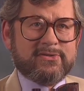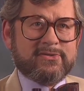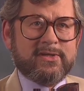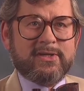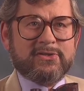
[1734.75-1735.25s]

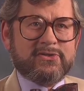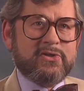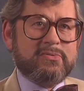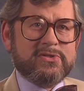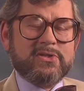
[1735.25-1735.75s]
as
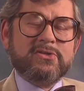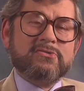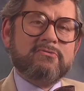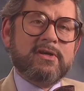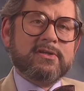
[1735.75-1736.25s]

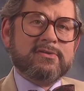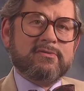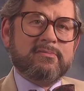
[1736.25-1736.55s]
superstitious relics of the